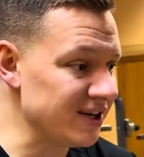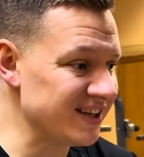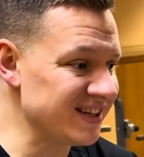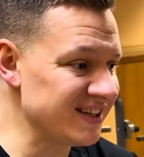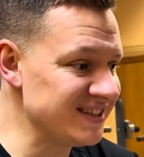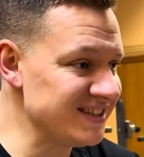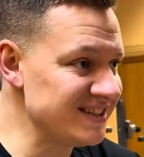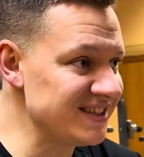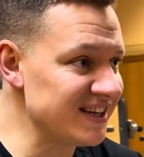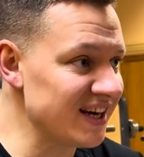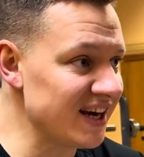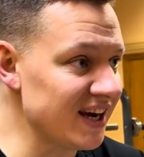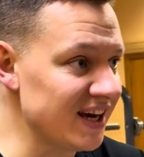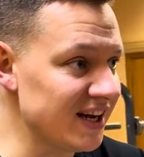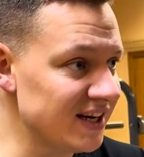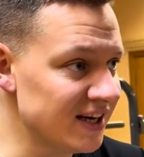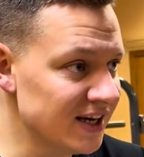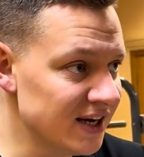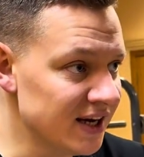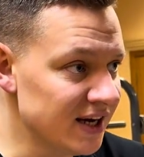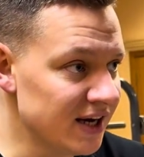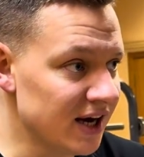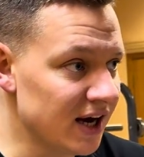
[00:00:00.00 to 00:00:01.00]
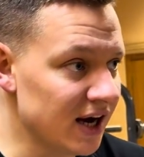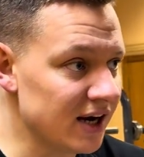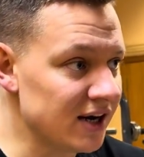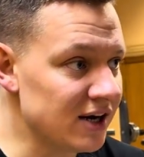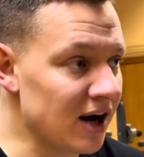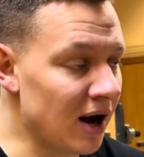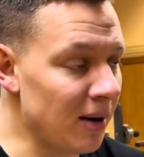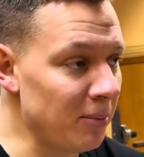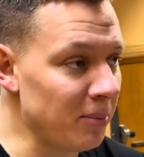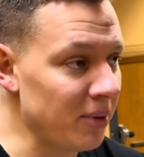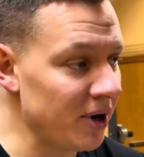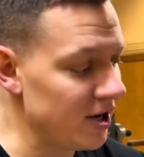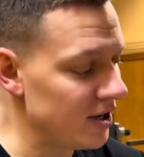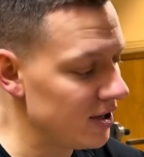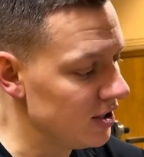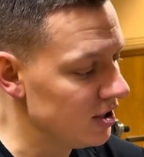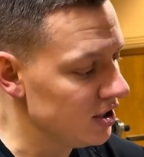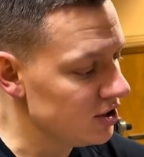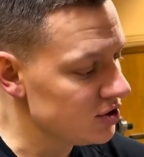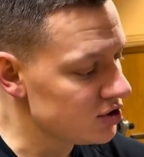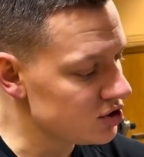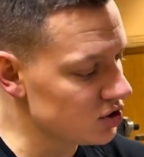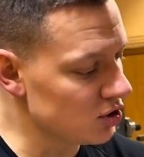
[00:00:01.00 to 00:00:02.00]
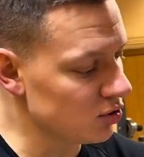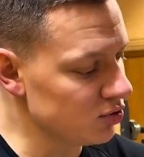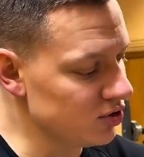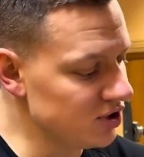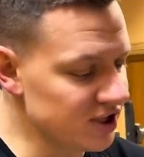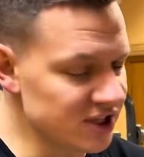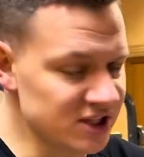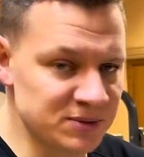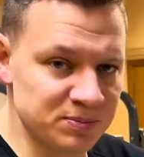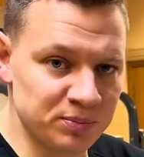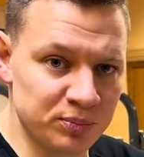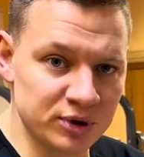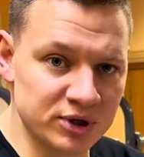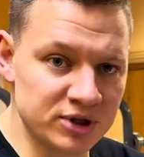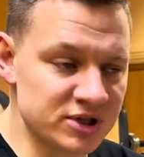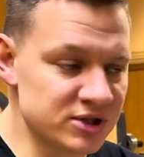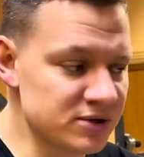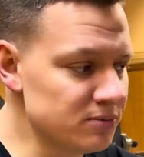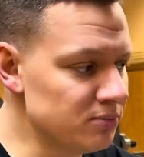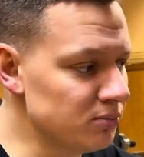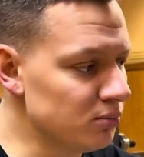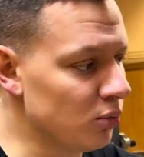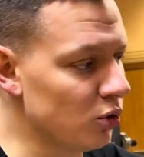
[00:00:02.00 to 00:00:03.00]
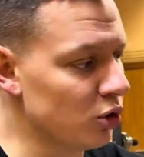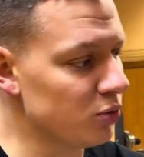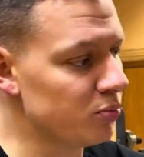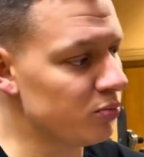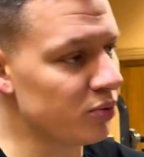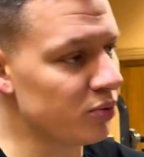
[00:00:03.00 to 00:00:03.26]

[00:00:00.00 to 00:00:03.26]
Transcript: contain and cup in. So this puts more